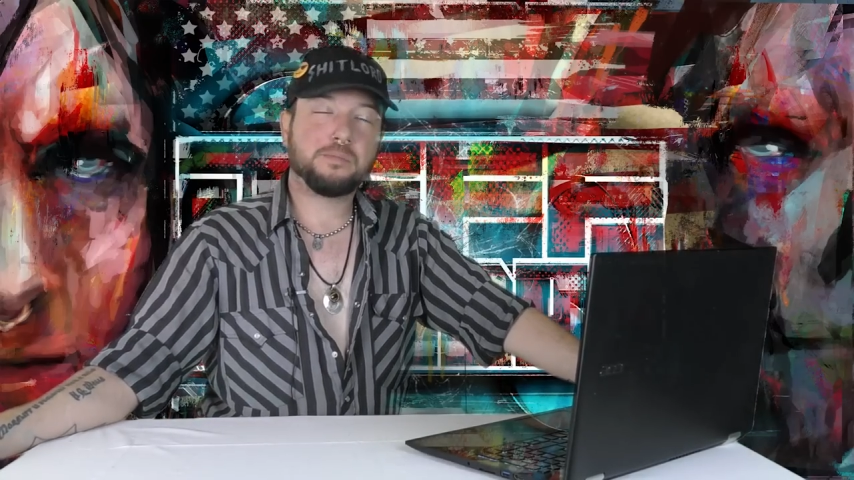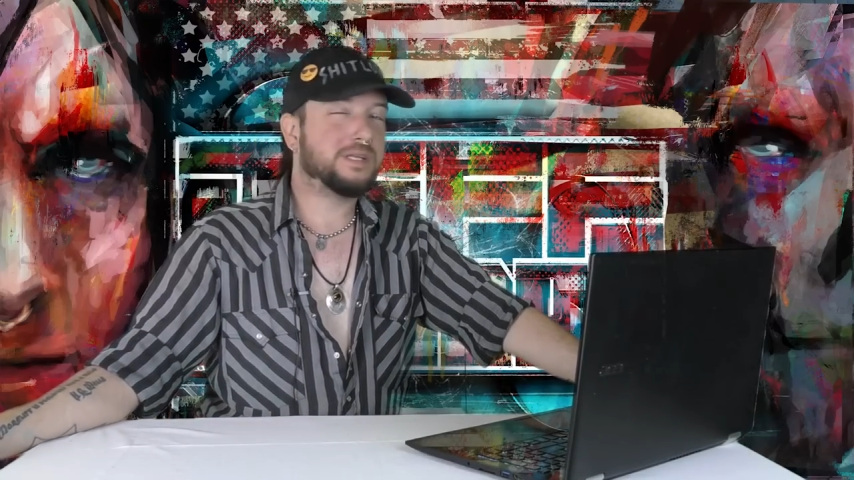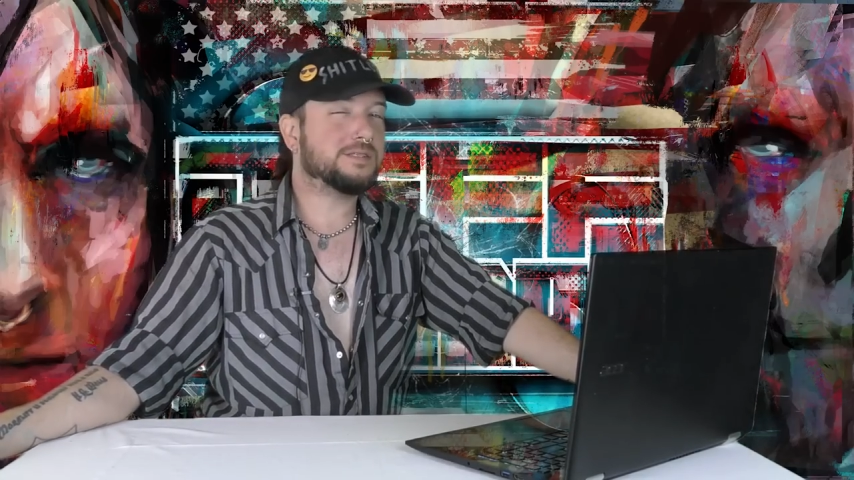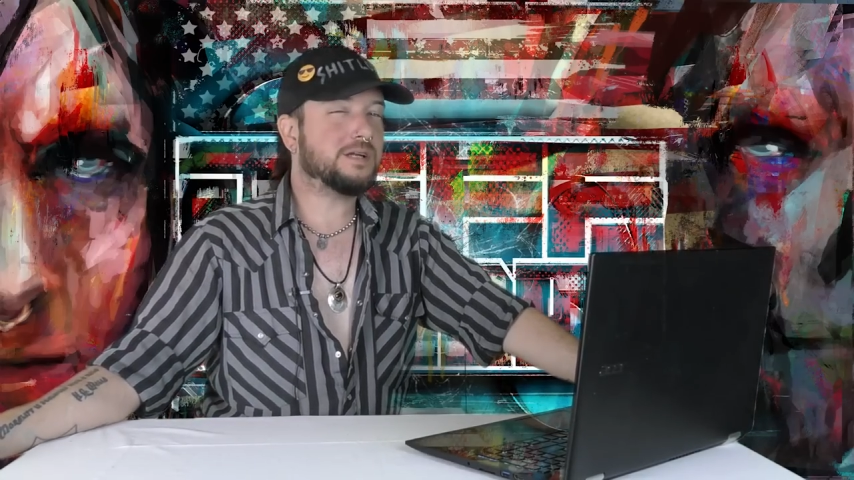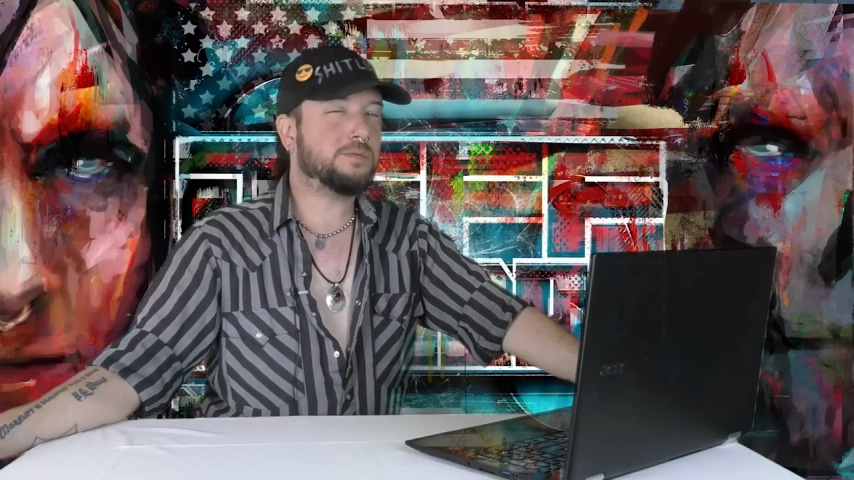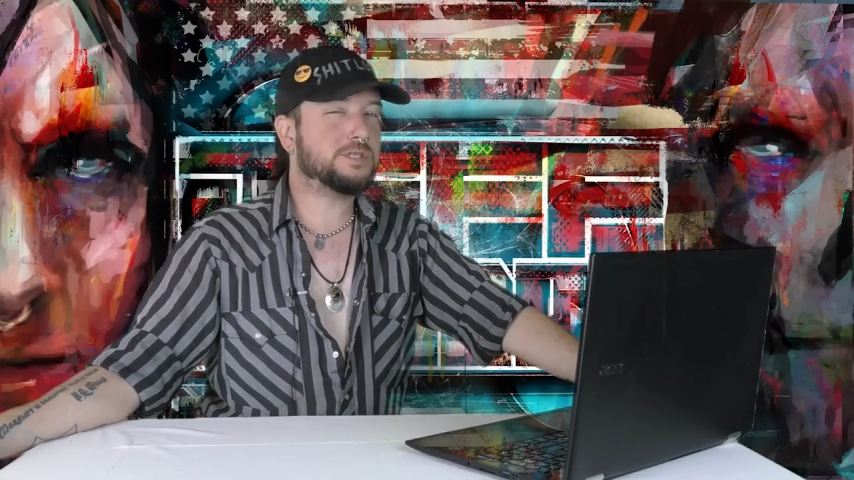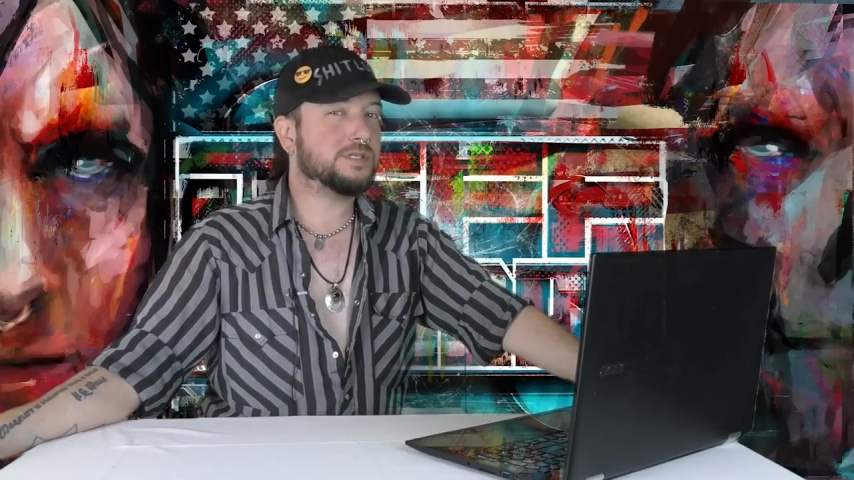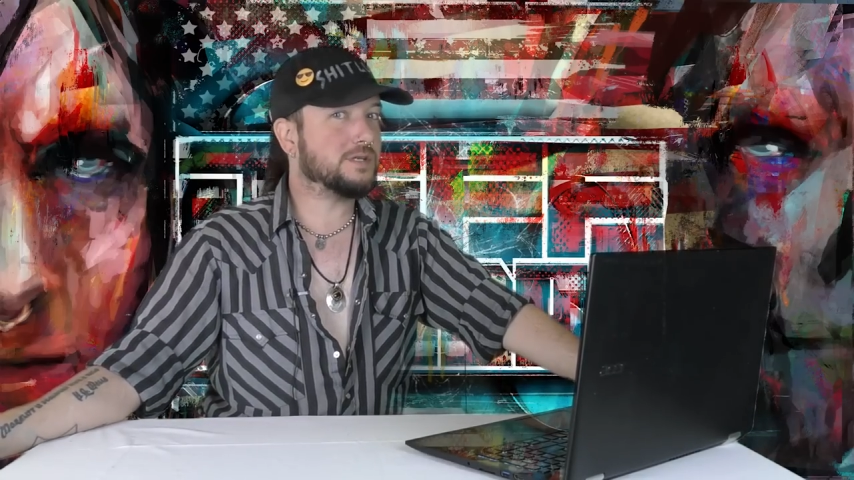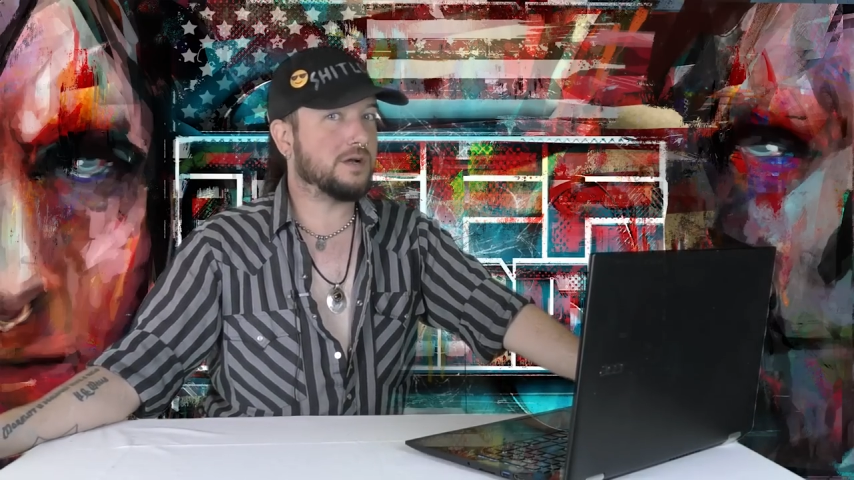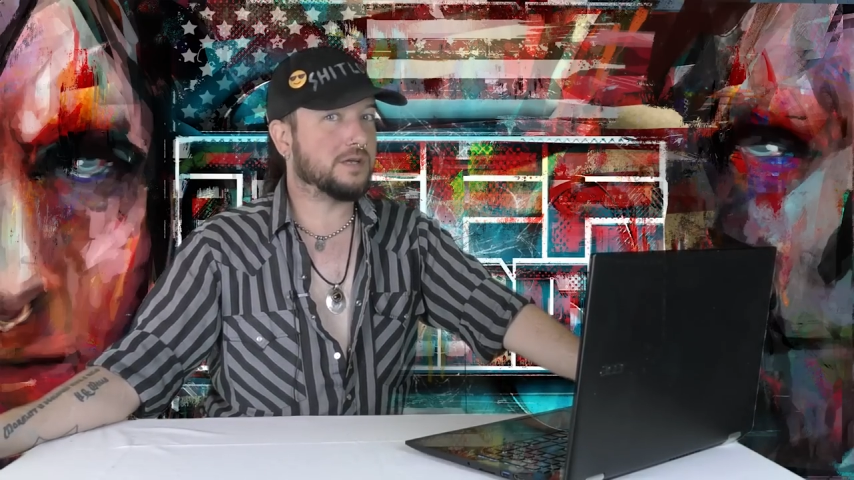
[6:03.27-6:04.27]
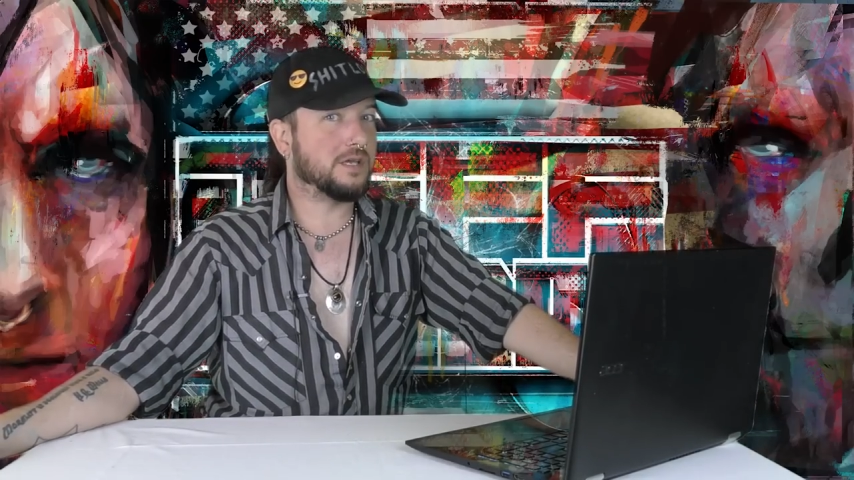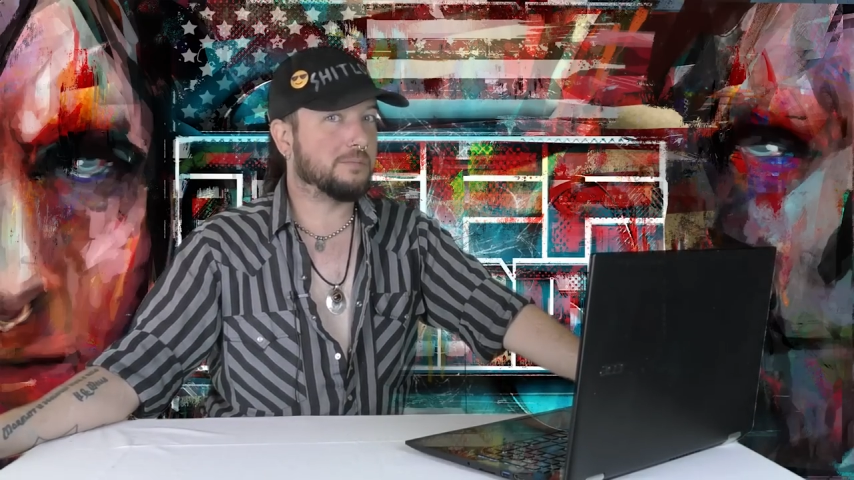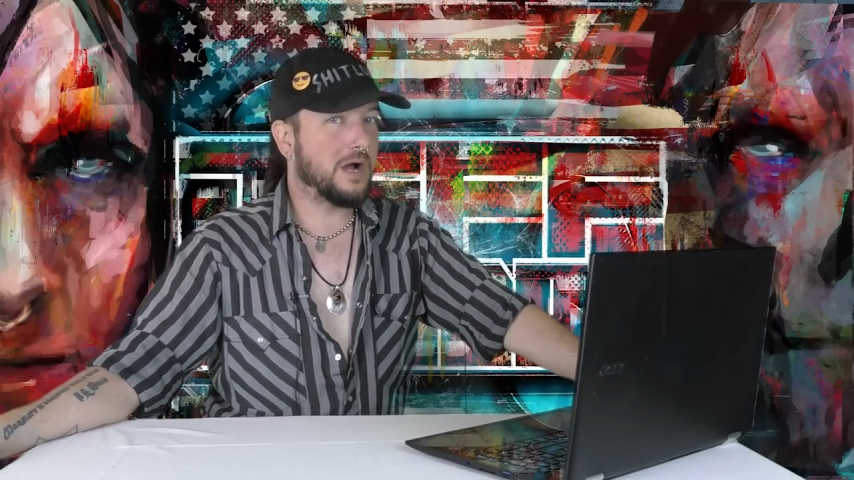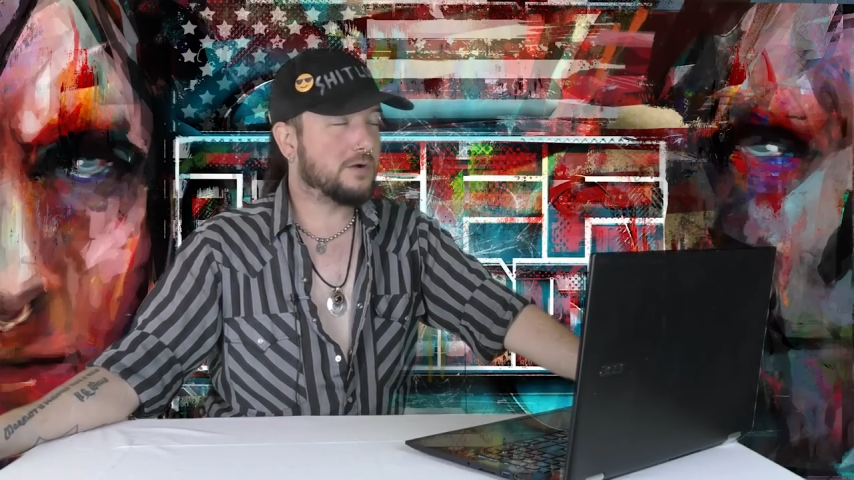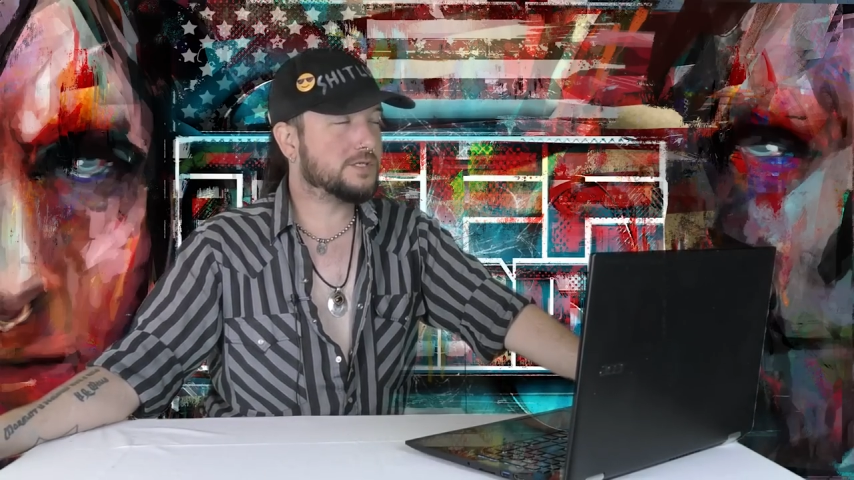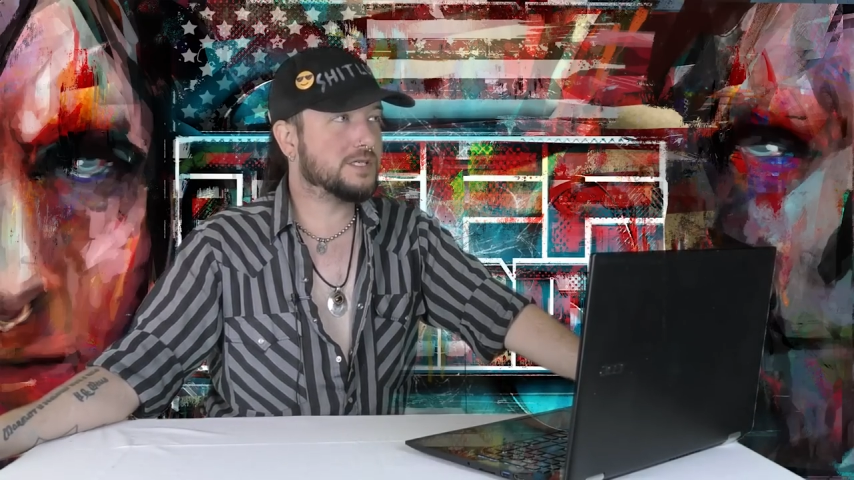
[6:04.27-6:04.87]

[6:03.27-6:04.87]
but that's not what she's talking about.